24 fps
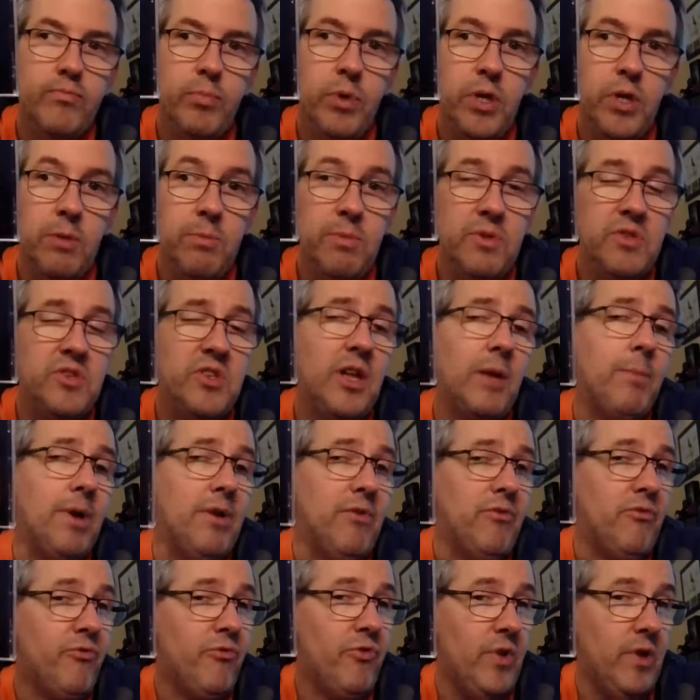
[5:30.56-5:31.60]
Behemoth's not
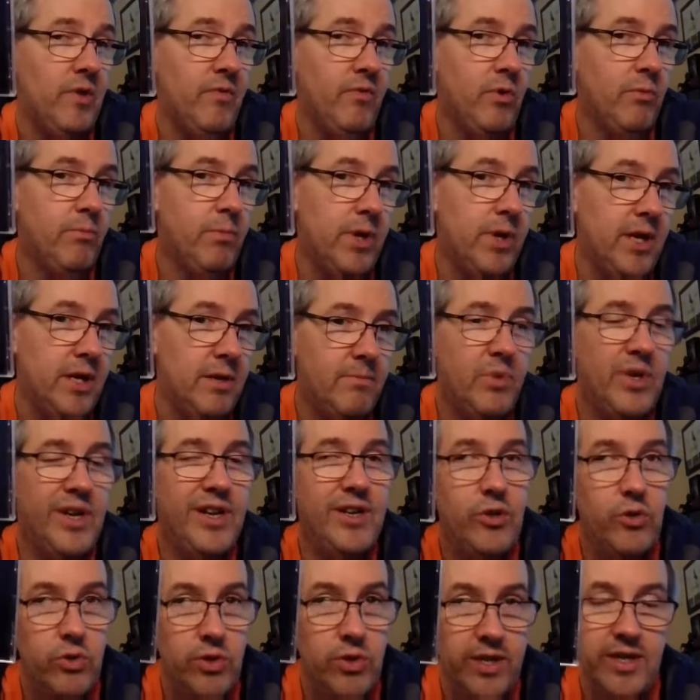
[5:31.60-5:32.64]
my favorite band, but I
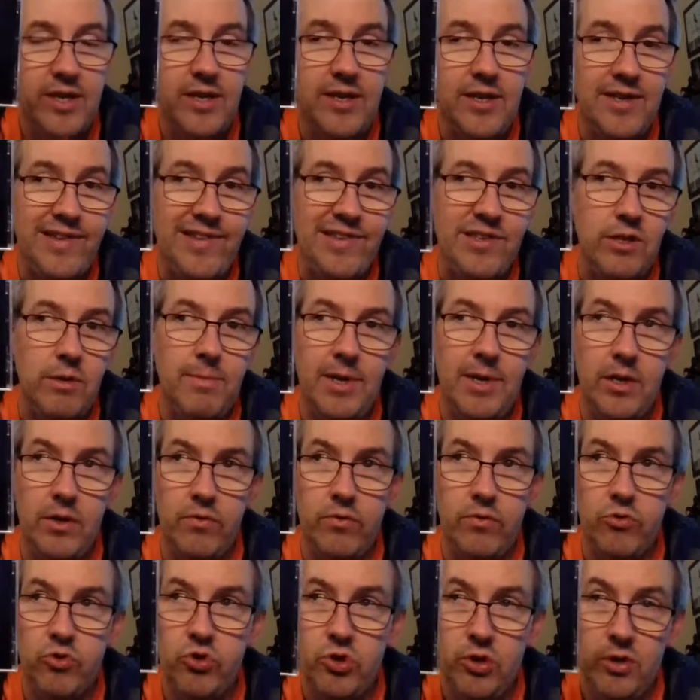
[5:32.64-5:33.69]
do like a decent amount
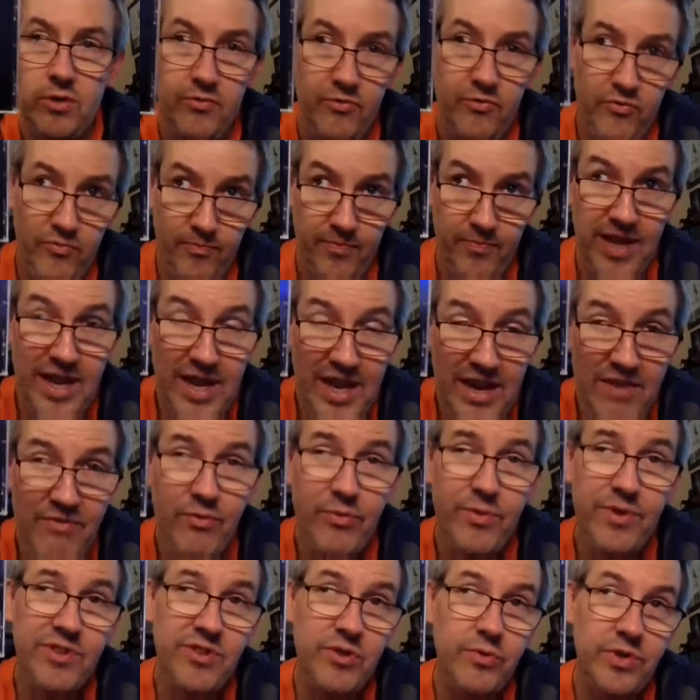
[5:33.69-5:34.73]
of their stuff.
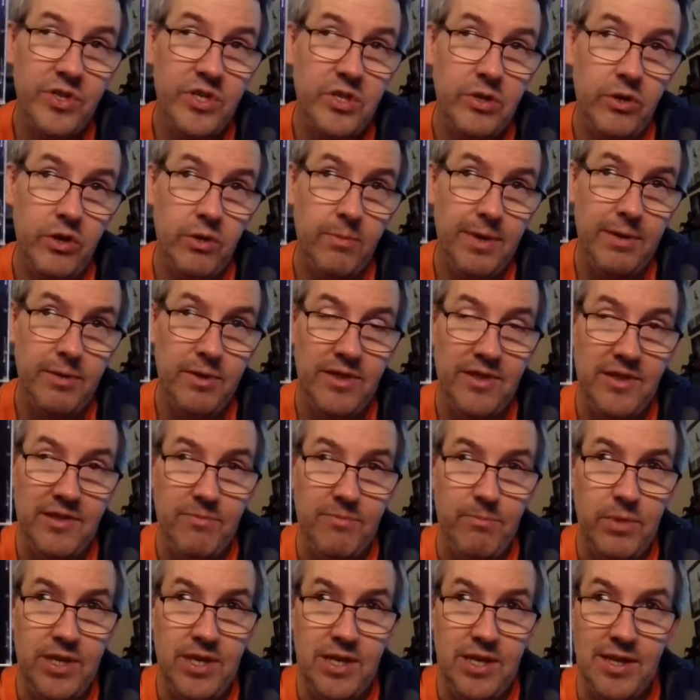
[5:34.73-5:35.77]
Everyone has always talked about this
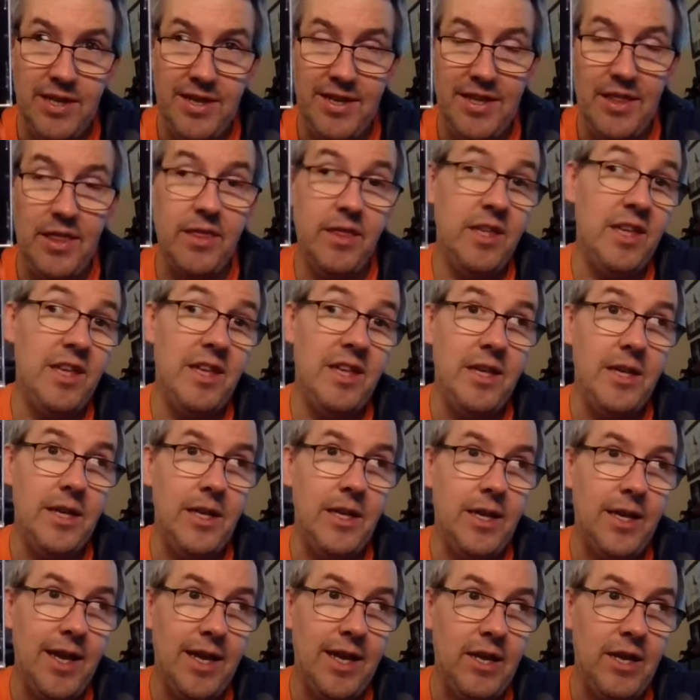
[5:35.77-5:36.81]
being like
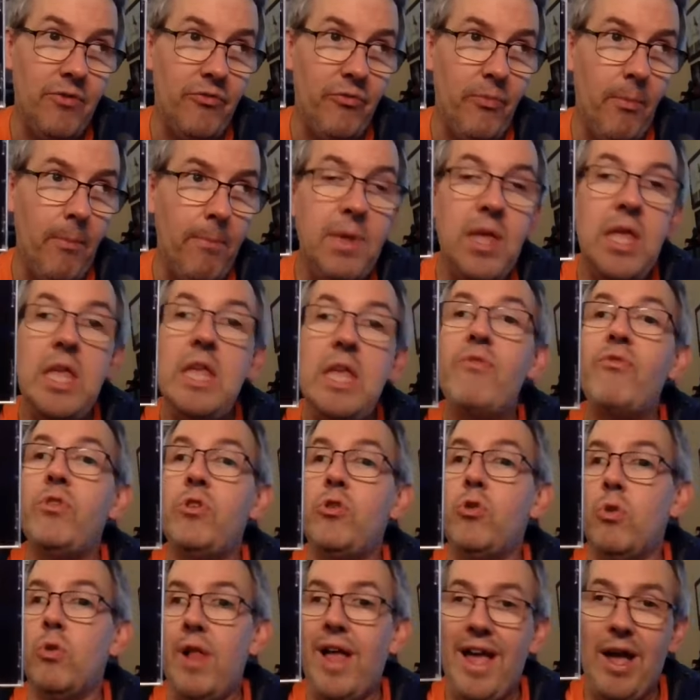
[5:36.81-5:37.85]
the kind of
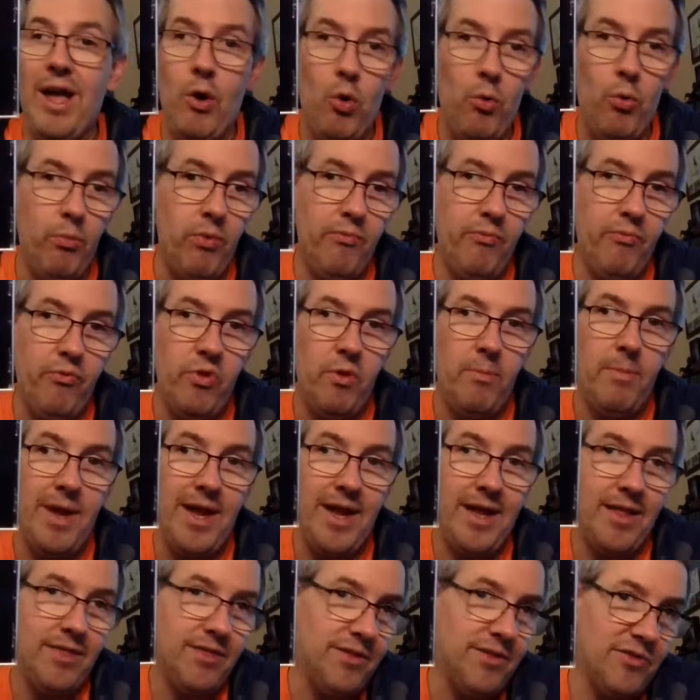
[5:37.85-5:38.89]
pivotal album for the
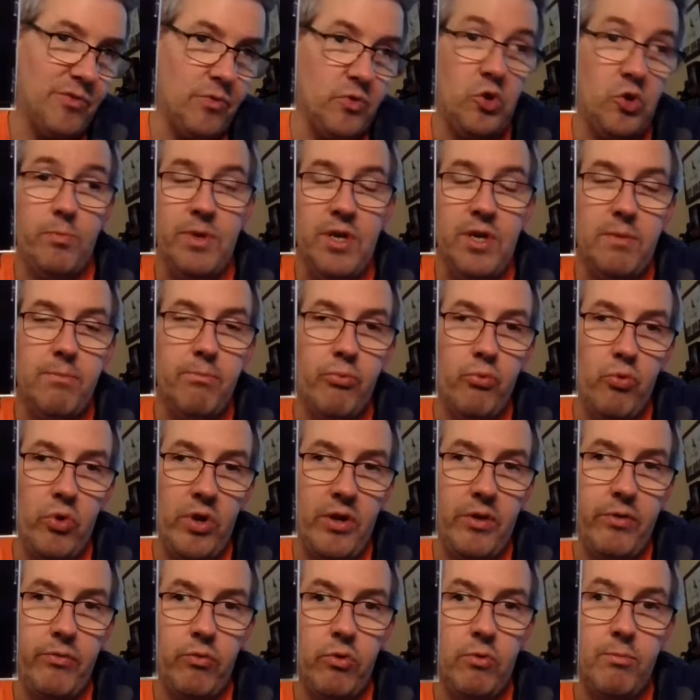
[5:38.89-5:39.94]
band. This was their big
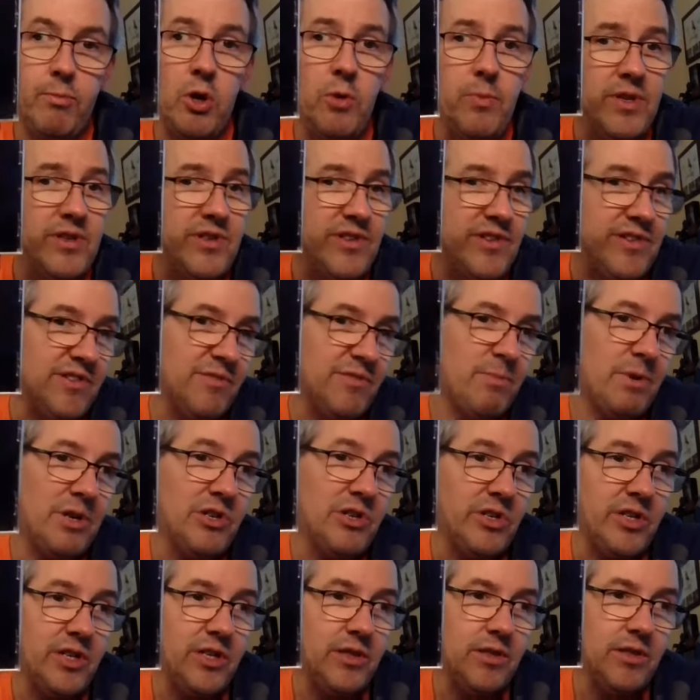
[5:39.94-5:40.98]
breakthrough moment,
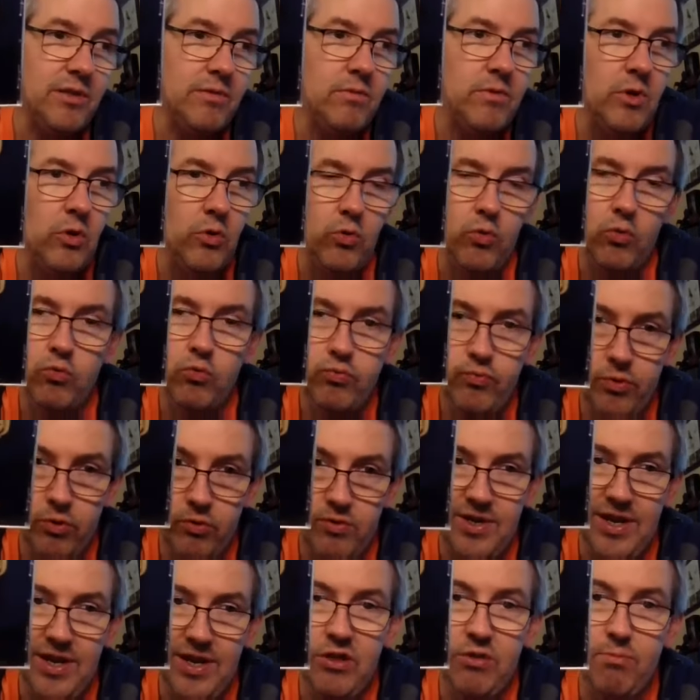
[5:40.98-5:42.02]
especially in
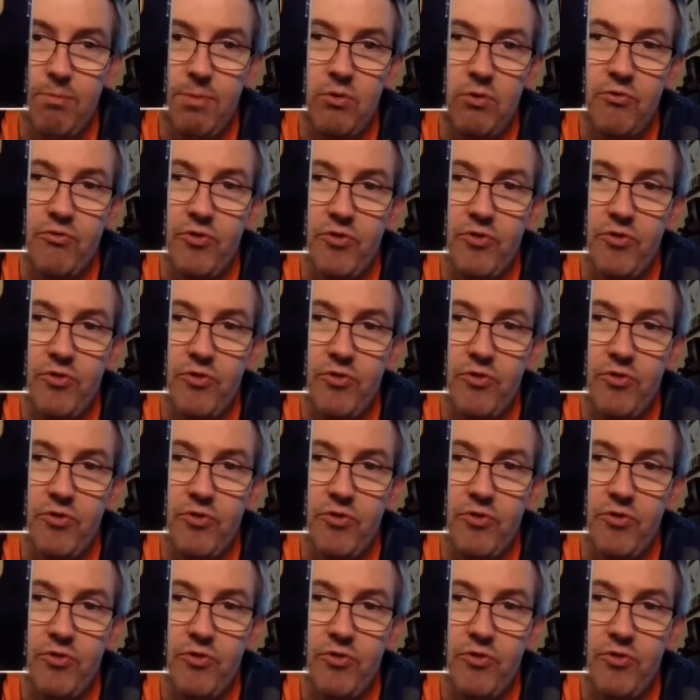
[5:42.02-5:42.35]
their death metal